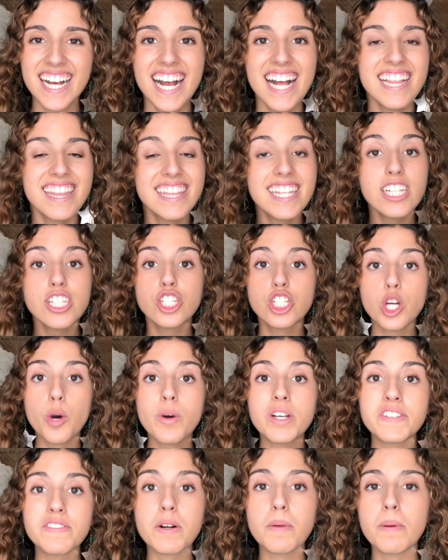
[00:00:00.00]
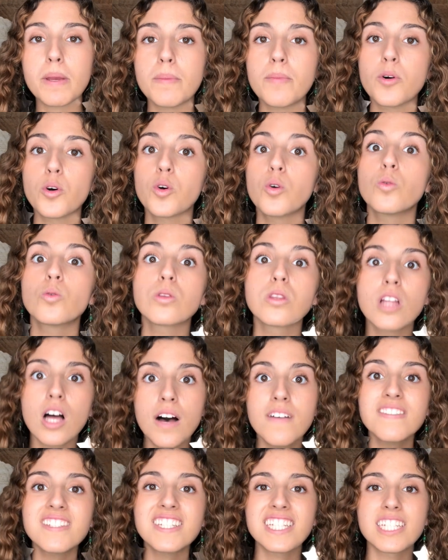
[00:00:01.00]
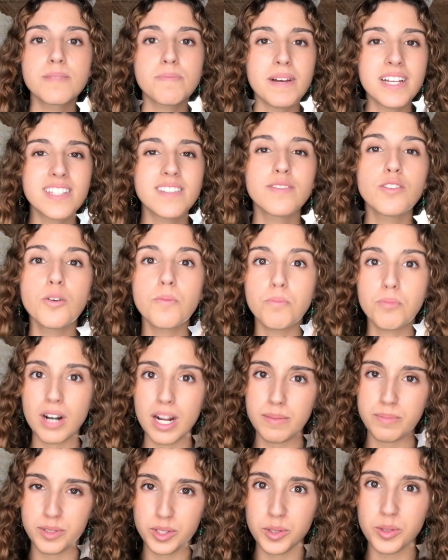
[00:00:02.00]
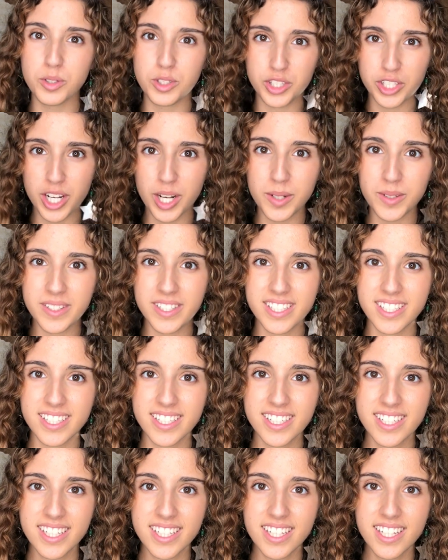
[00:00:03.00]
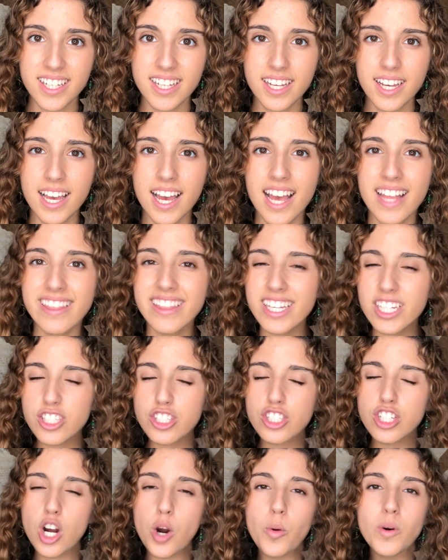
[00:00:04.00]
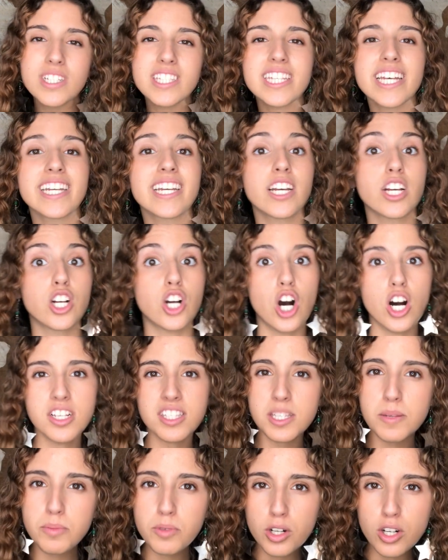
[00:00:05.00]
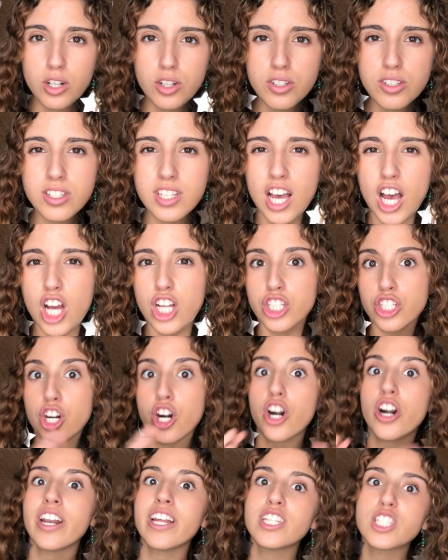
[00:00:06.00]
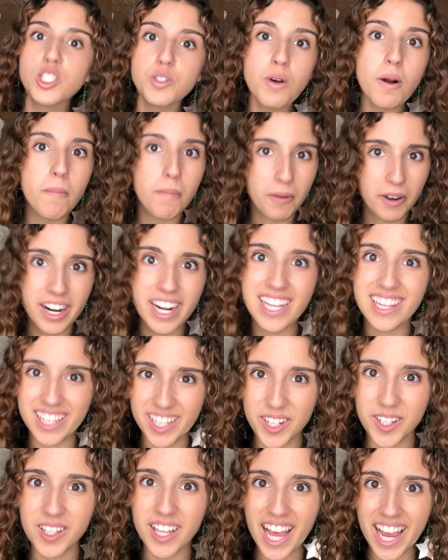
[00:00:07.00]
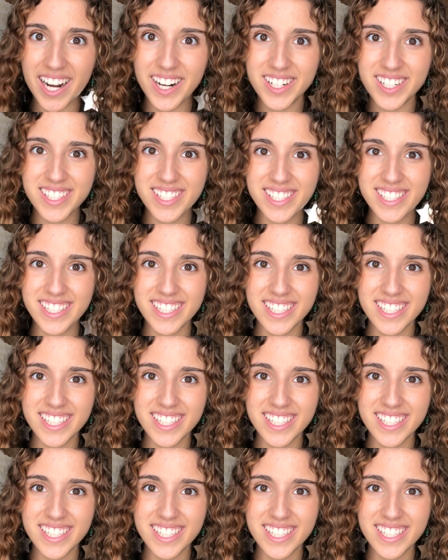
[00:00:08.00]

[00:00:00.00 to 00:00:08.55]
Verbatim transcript: This show is for people who love suspenseful prep school shows. This show was like a Gossip Girls turned into a Pretty Little Liars.